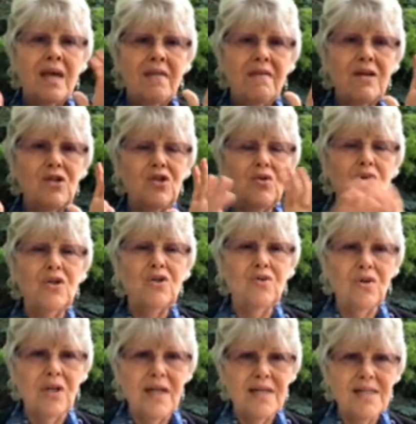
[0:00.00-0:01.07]
that you can
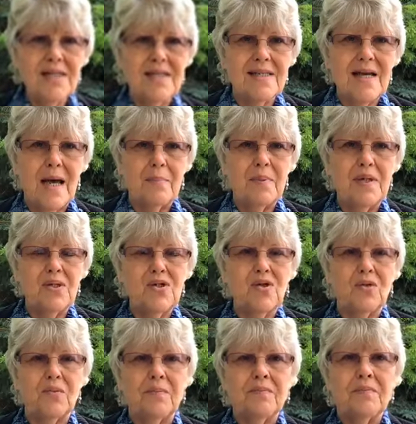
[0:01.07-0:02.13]
utilize to tap into.
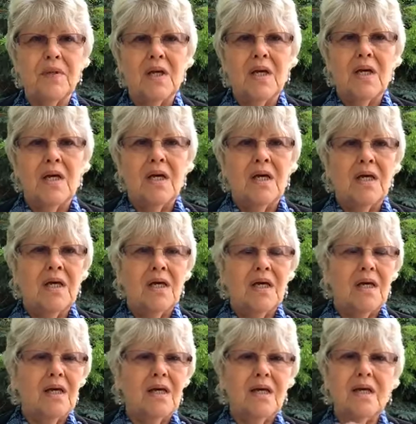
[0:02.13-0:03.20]

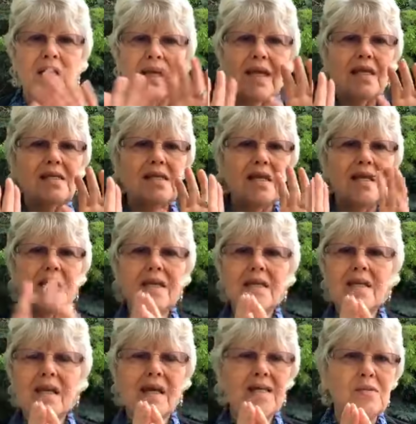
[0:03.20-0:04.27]
Connect
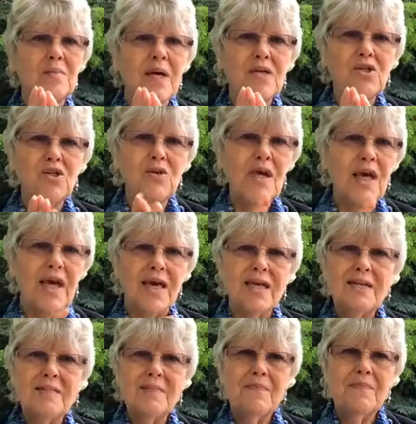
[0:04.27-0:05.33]
in as best you
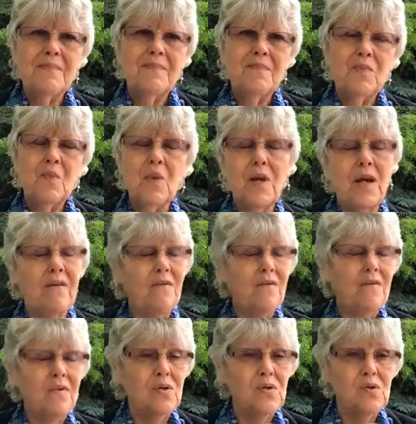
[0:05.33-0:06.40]
can, whatever
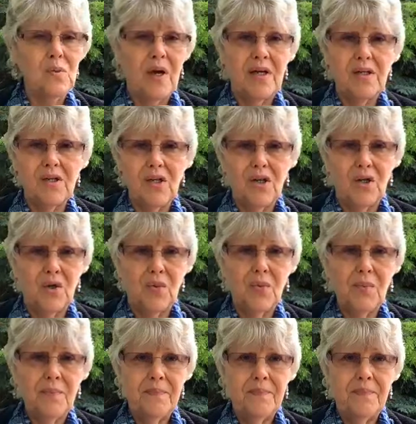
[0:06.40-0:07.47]
feels right to you.
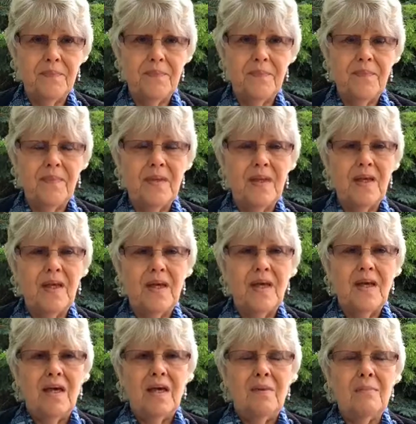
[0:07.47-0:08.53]

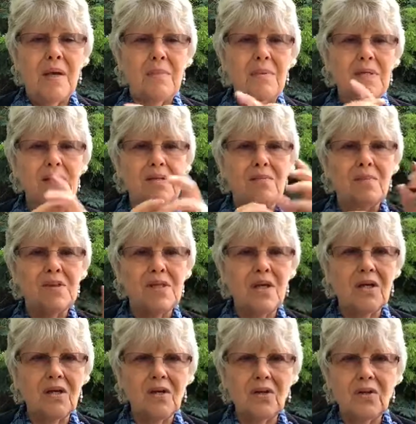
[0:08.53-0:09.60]
Maybe it's a
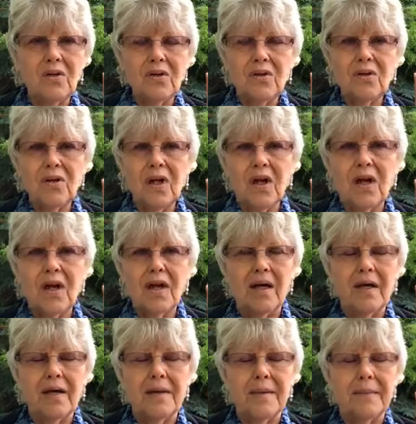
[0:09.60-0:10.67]
particular
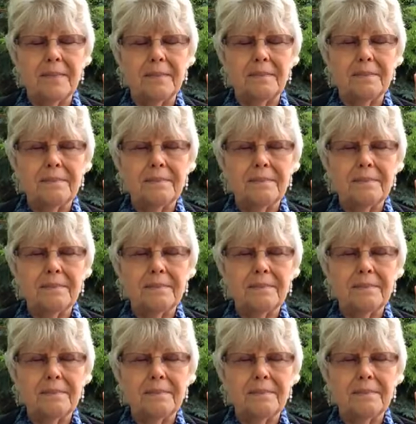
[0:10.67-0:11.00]
um,